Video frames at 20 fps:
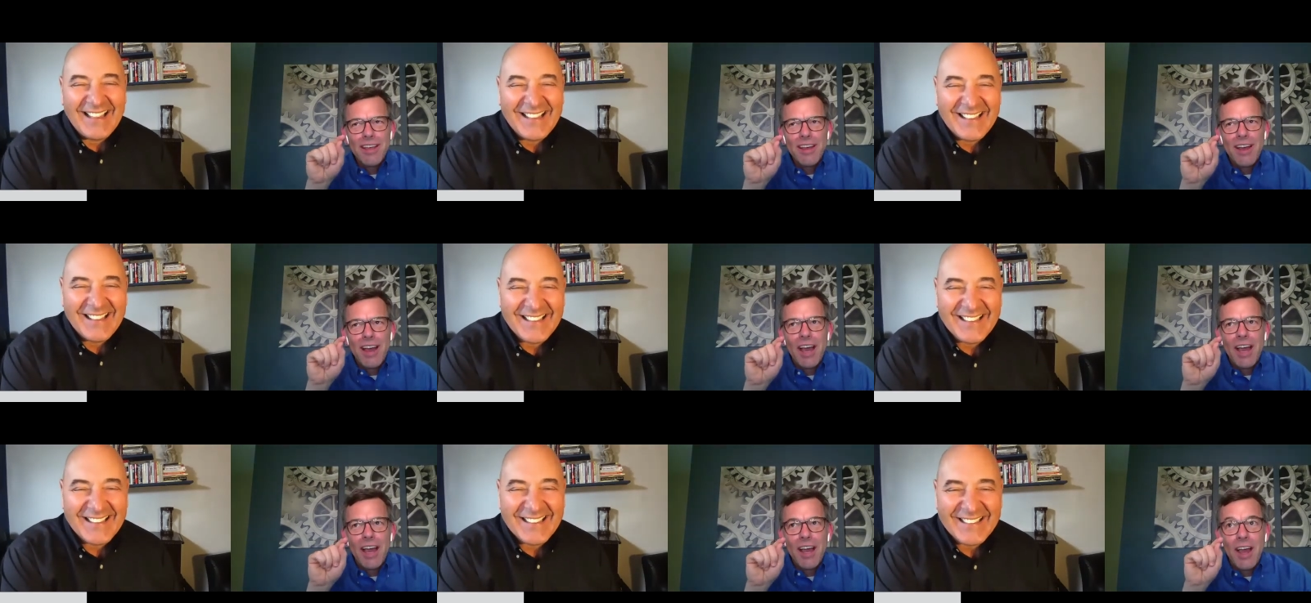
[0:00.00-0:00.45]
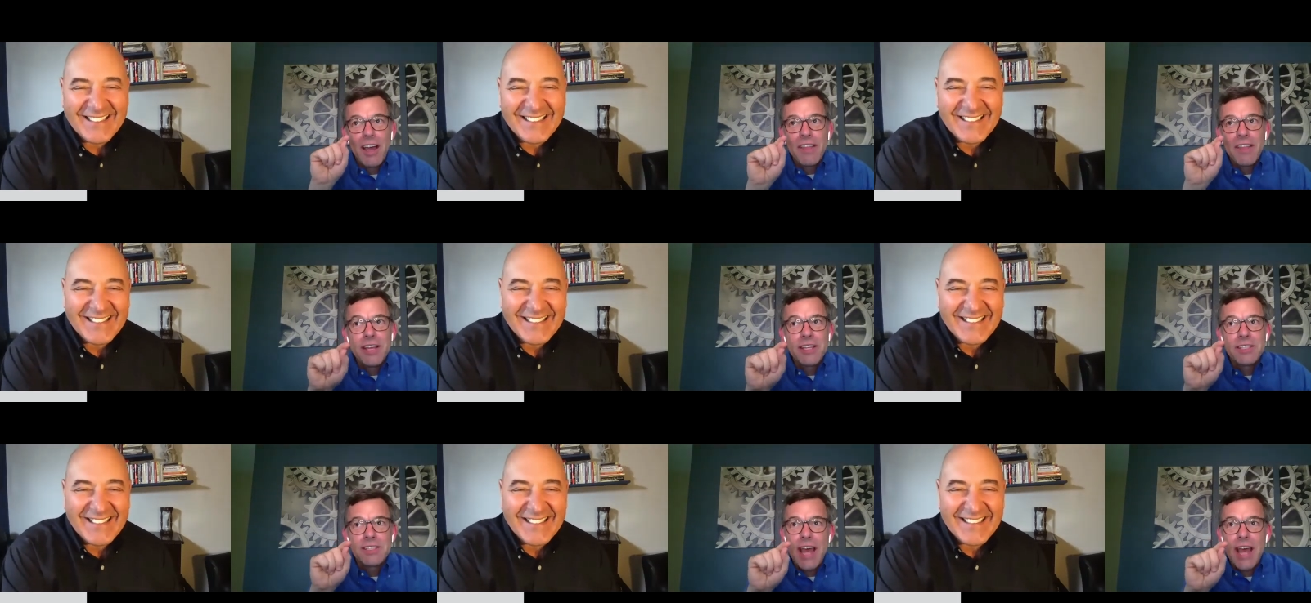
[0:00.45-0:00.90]
Speaker 1: I think it's
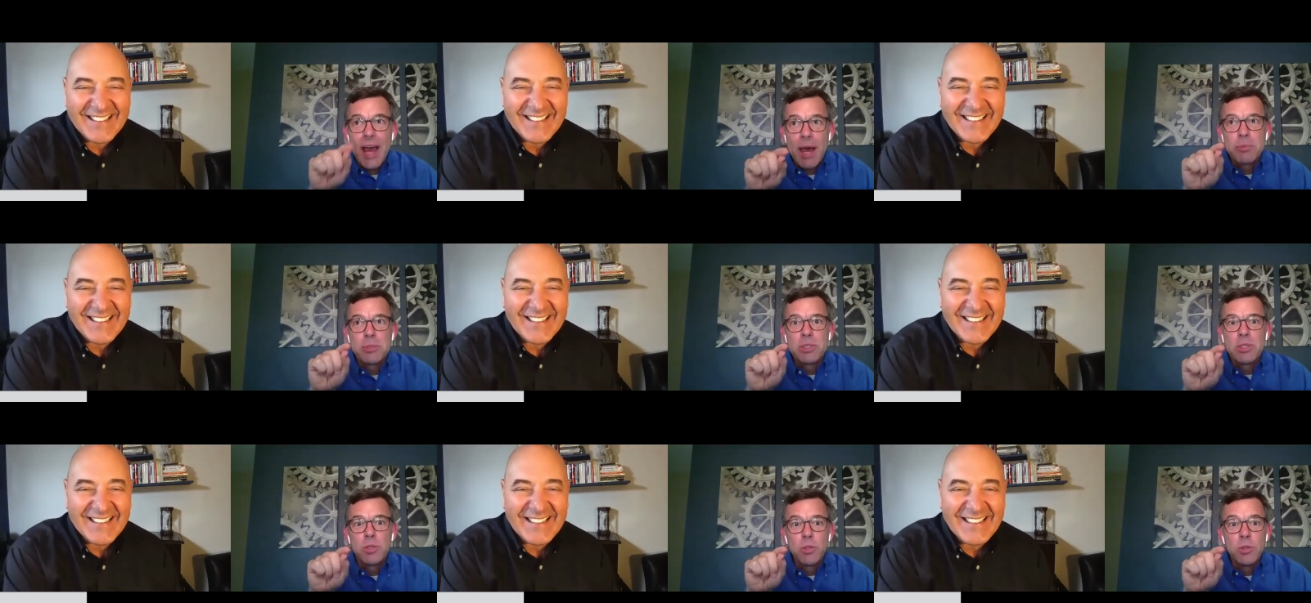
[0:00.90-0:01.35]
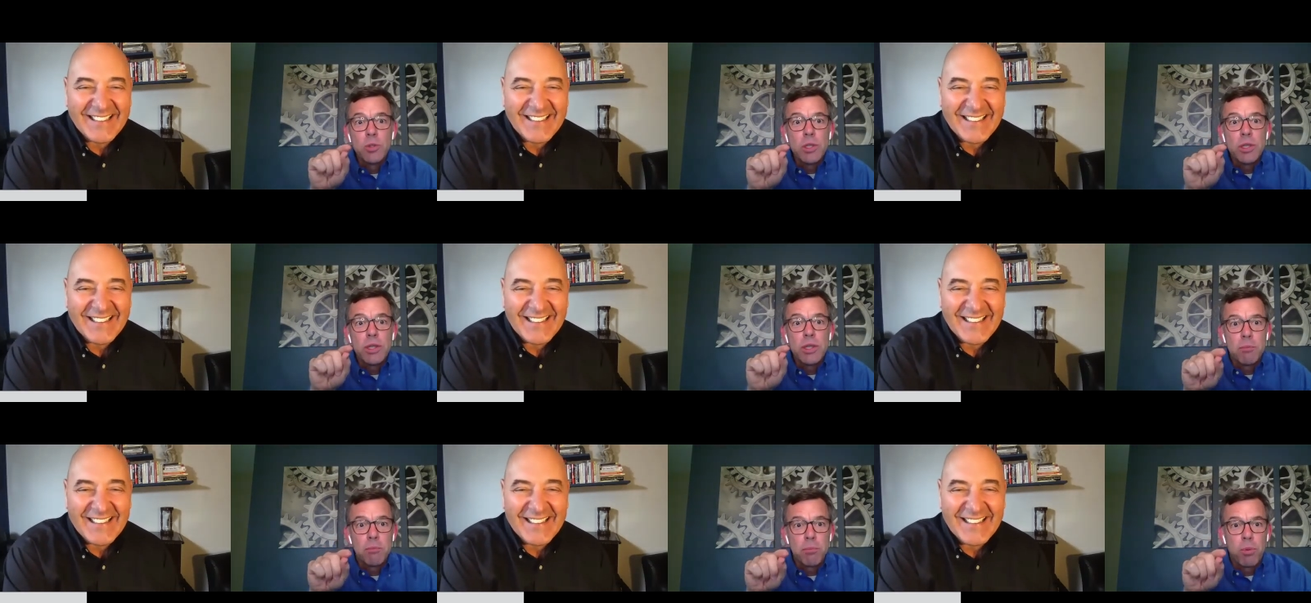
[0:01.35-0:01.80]
absolutely
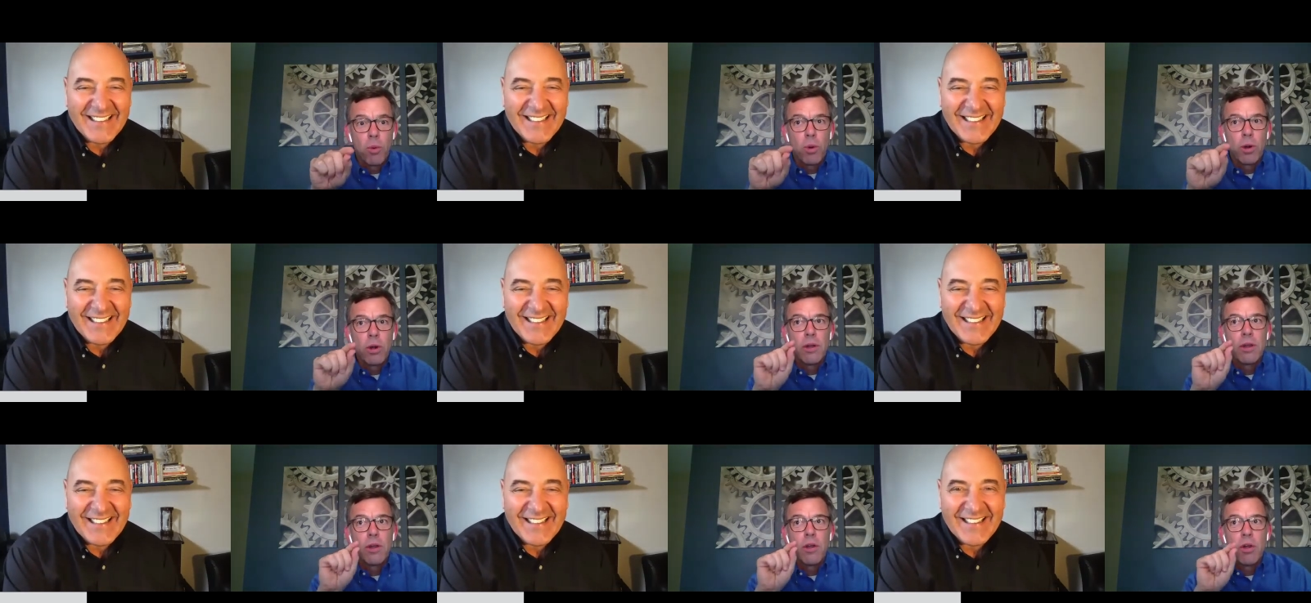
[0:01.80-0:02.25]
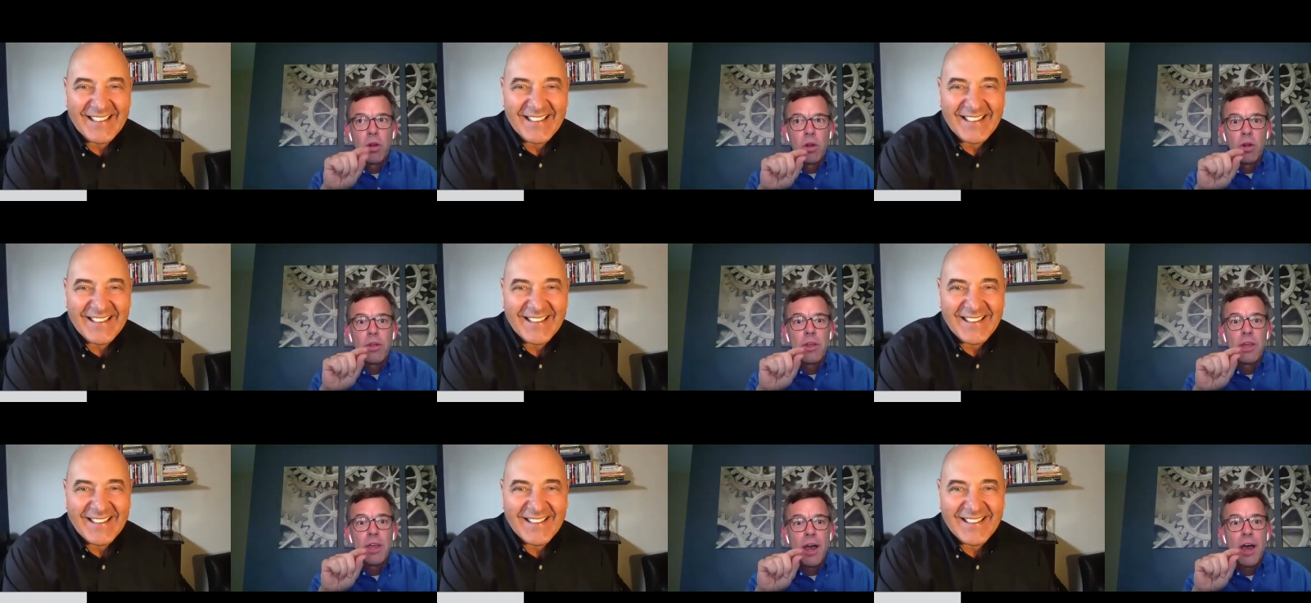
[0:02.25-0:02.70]
important early
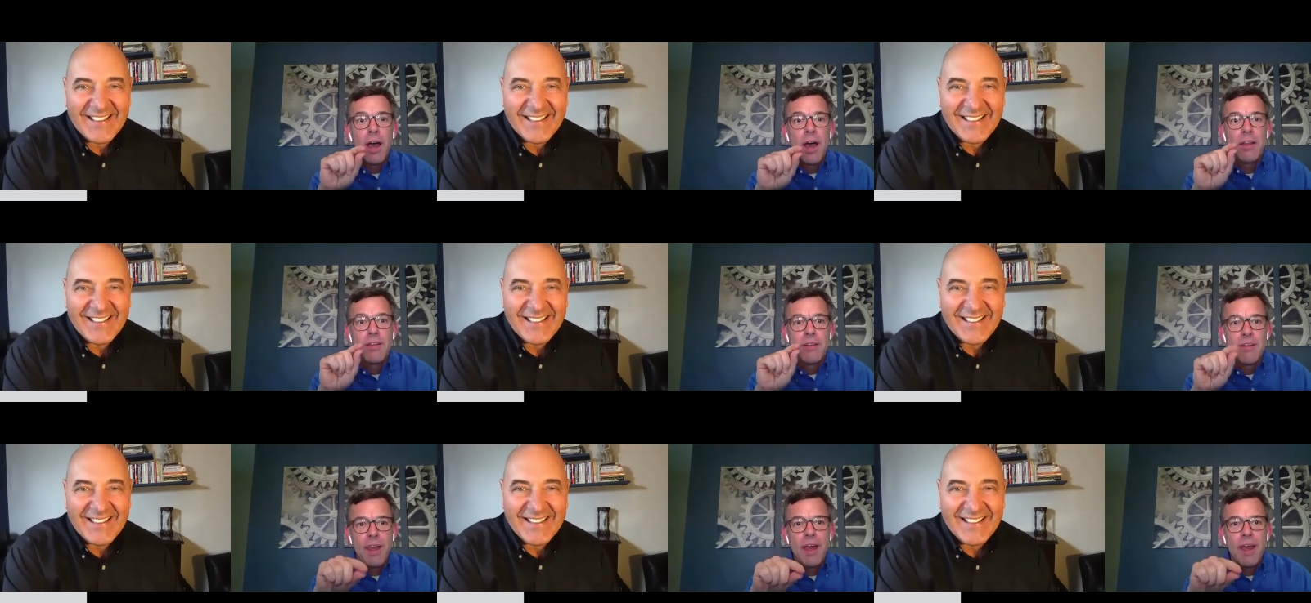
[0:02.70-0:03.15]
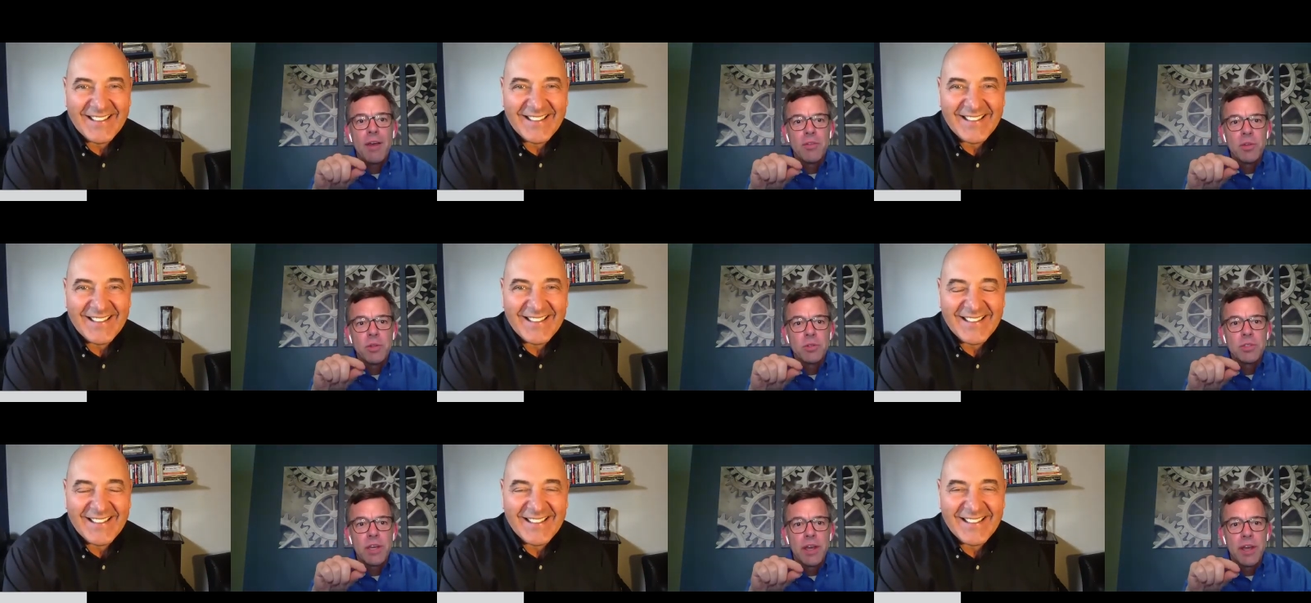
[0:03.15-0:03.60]
on to have those
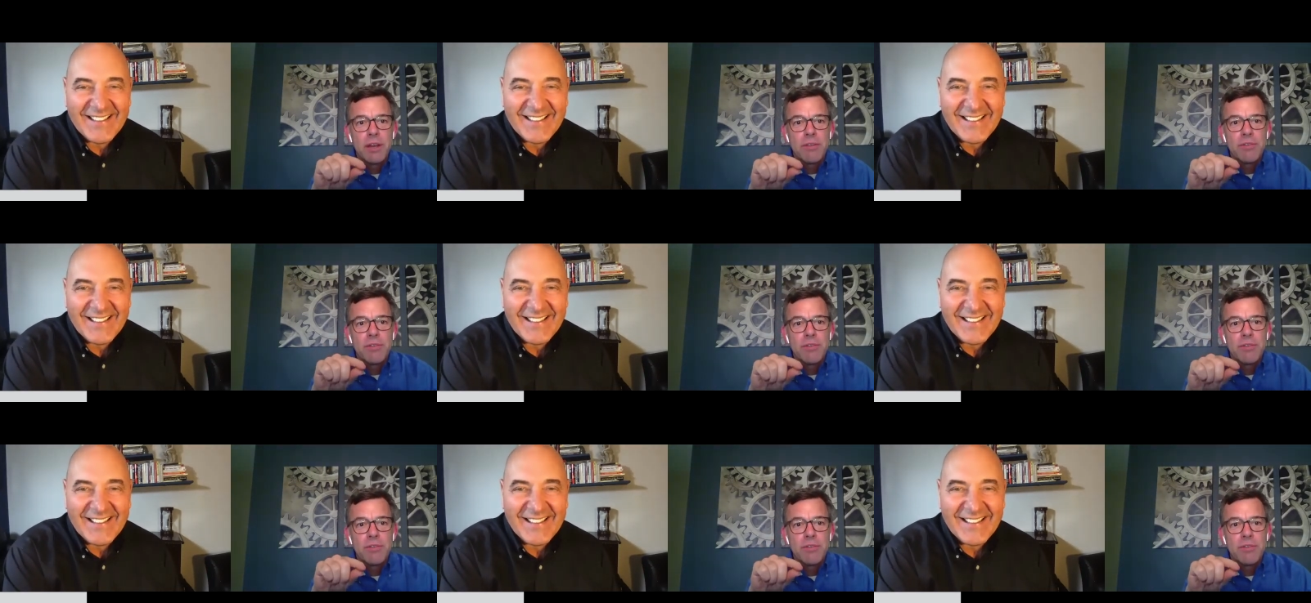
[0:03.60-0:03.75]
kind of